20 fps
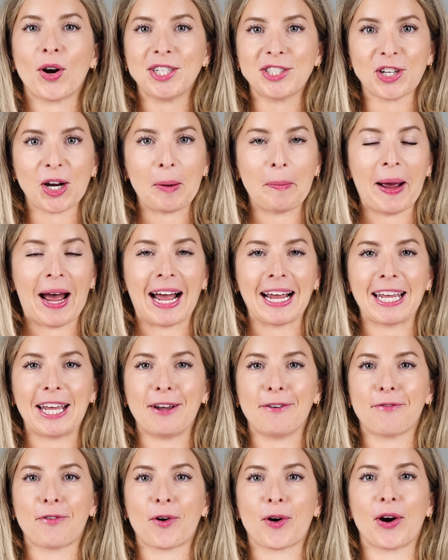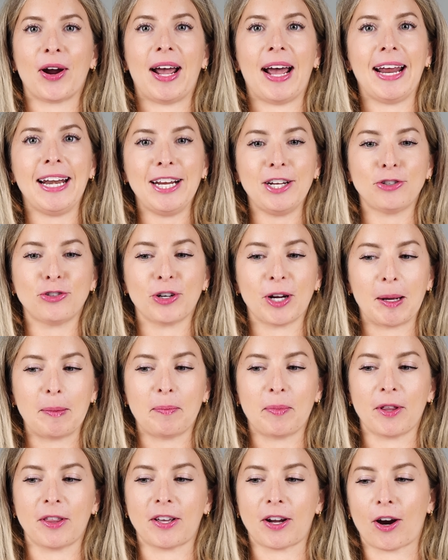I start packing for any trip,
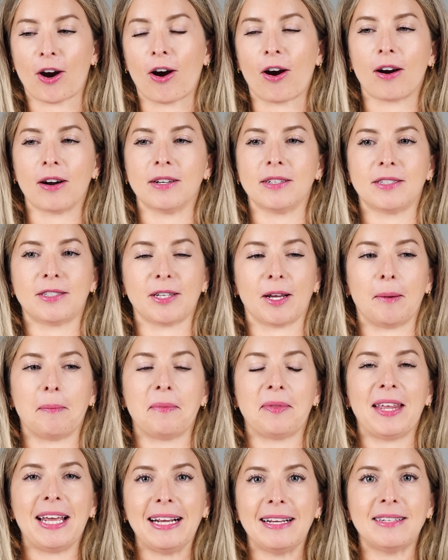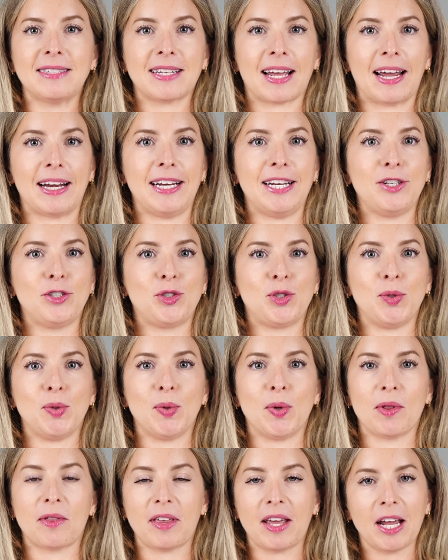there are some things I need to
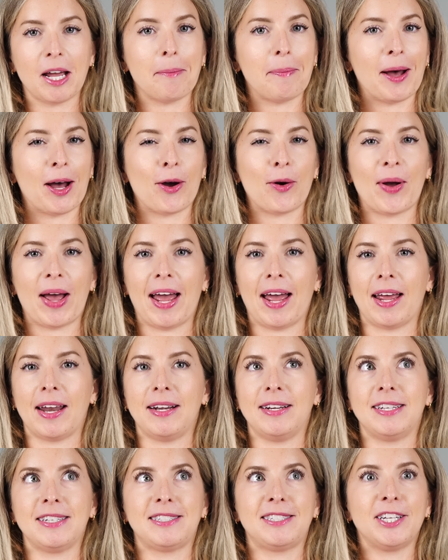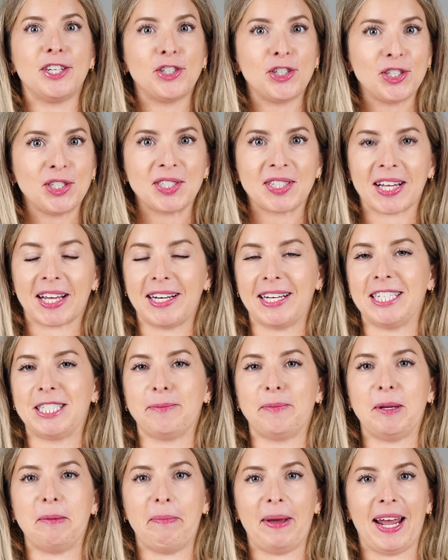think about and decisions that need to
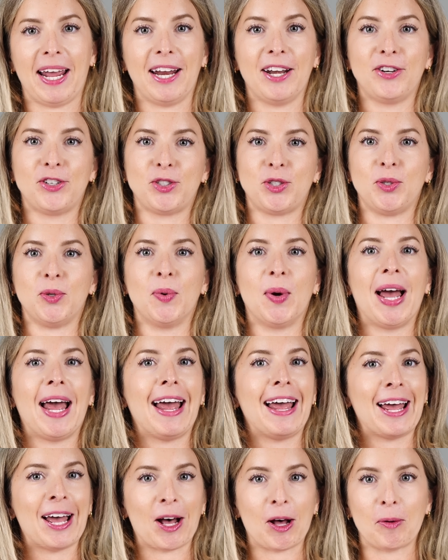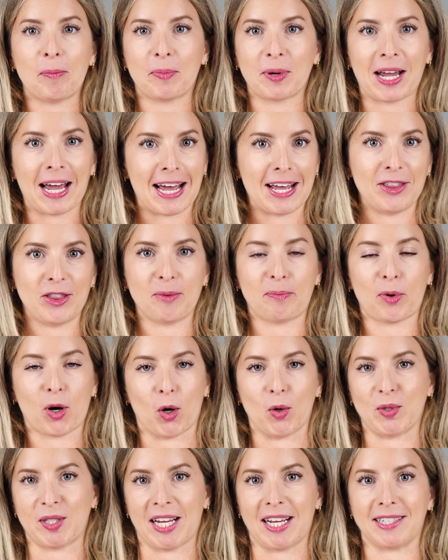be made to help guide the
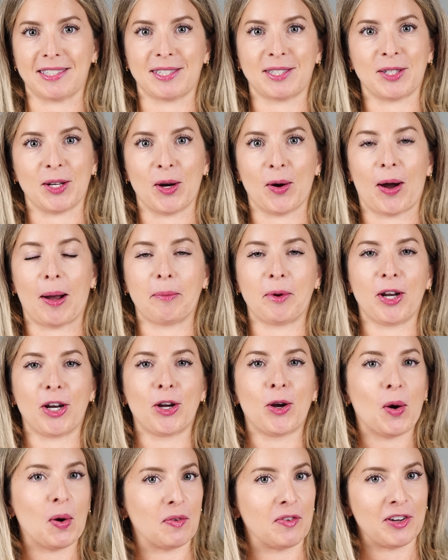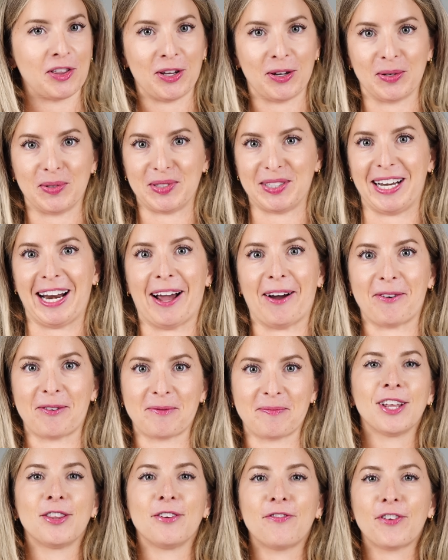process. So I'm going to go over those now.
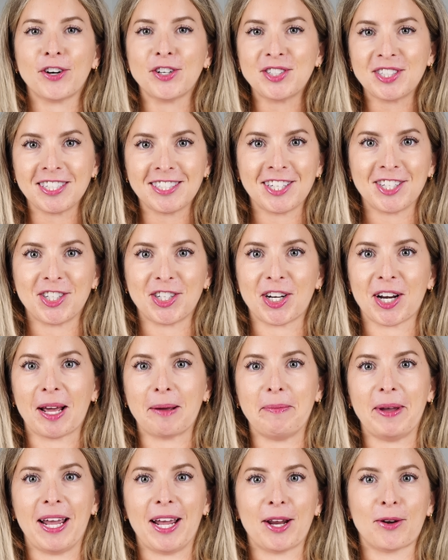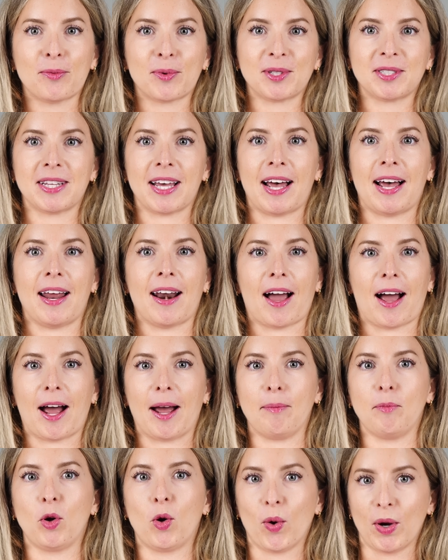The first decision I made was that
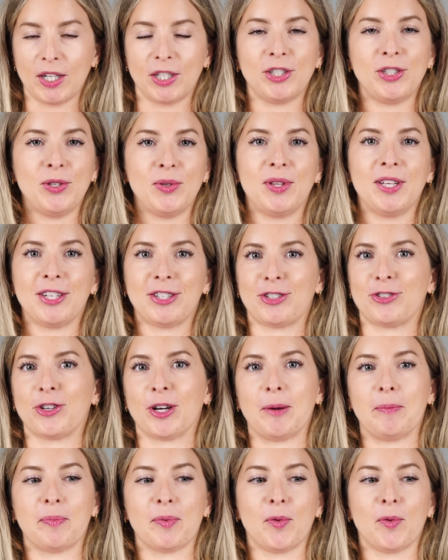I'm going to do this trip